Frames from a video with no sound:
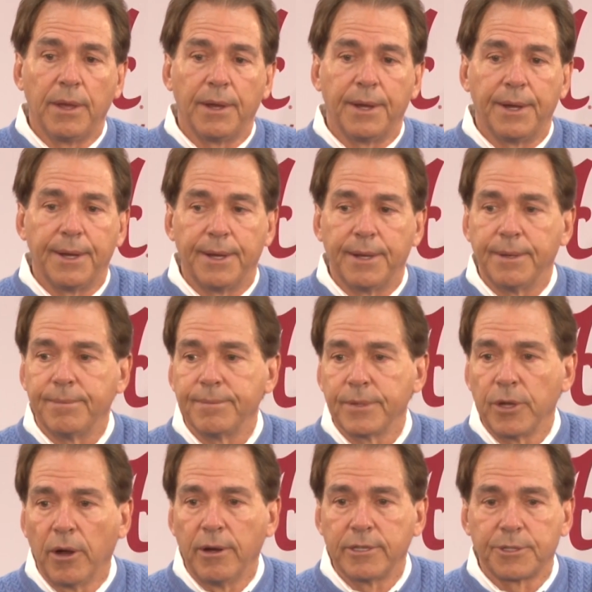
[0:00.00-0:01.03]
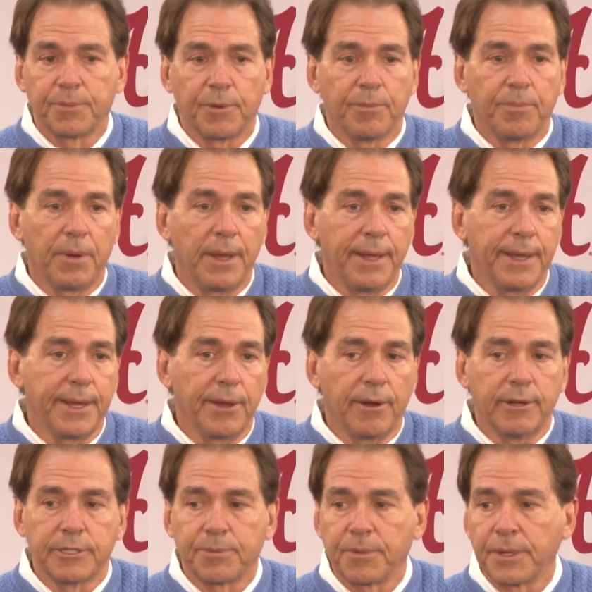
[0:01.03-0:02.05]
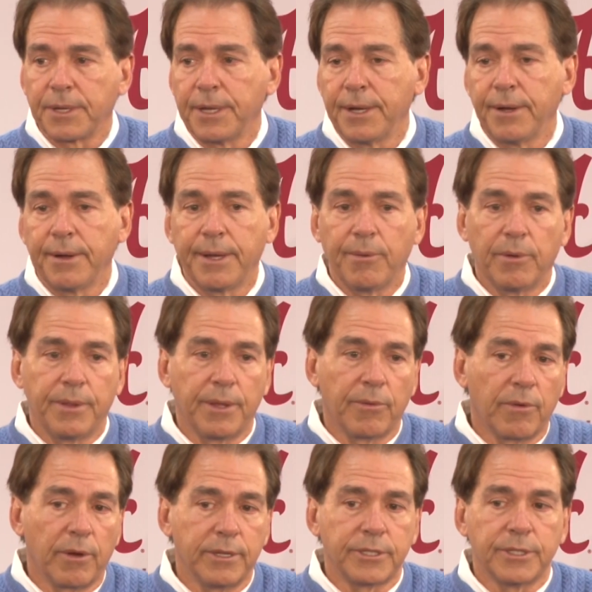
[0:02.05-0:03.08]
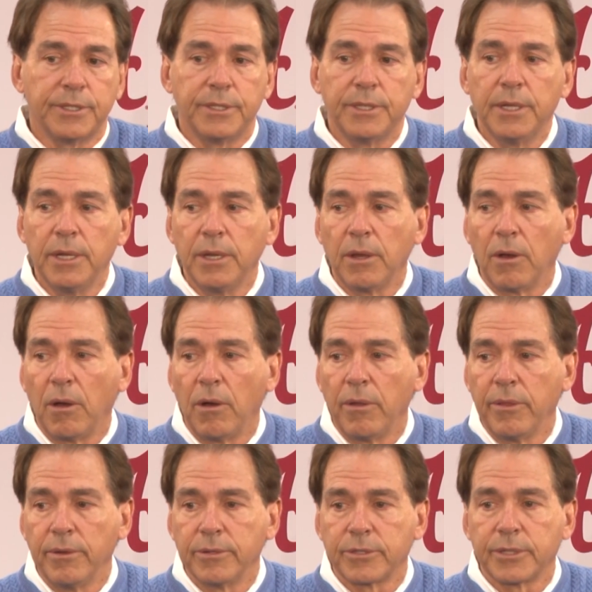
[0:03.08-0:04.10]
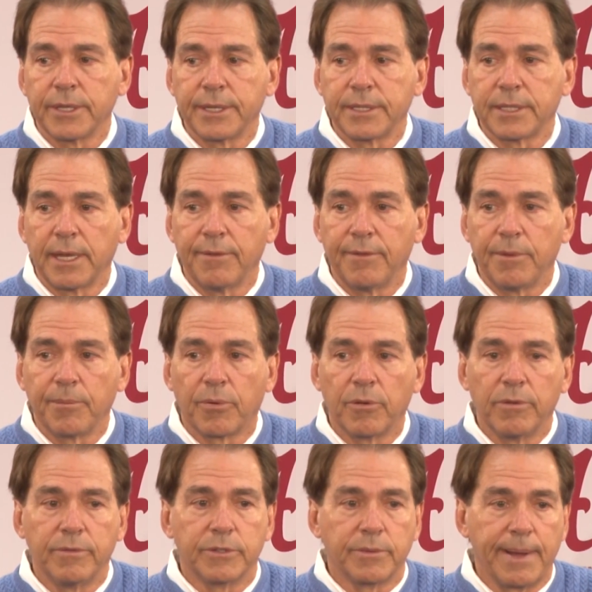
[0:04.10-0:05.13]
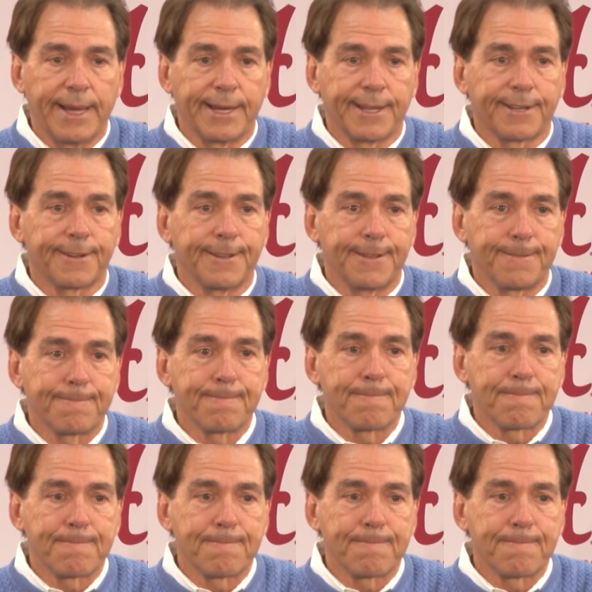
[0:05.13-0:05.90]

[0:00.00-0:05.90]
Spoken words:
yards per play, yards per carry when they're rushing, all those things have improved dramatically.